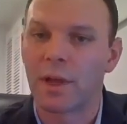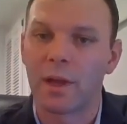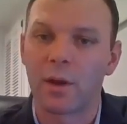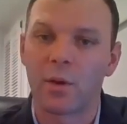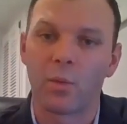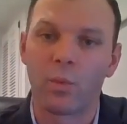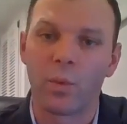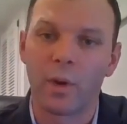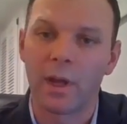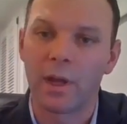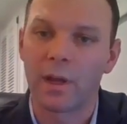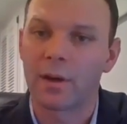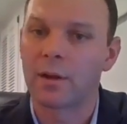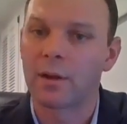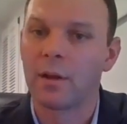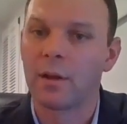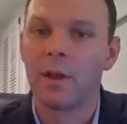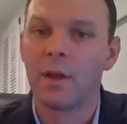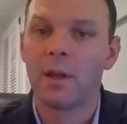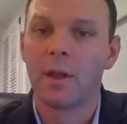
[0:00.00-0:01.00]
like
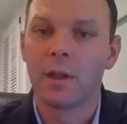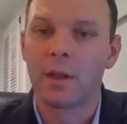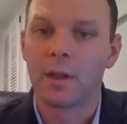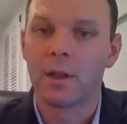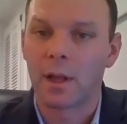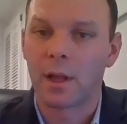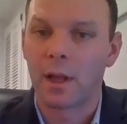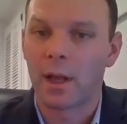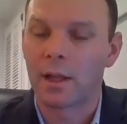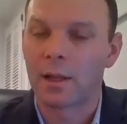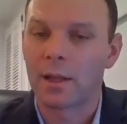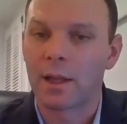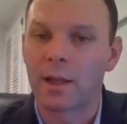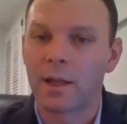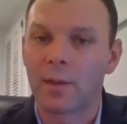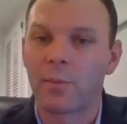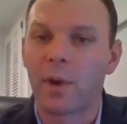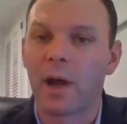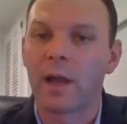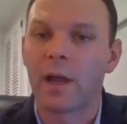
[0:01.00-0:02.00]
wind,
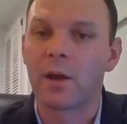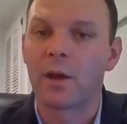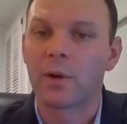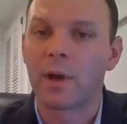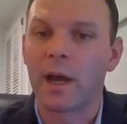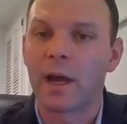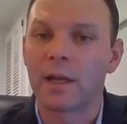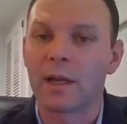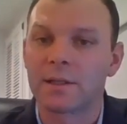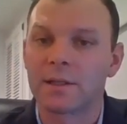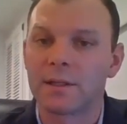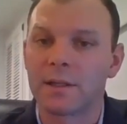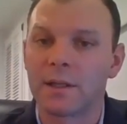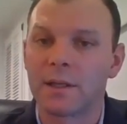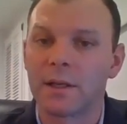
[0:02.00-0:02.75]
like biogas.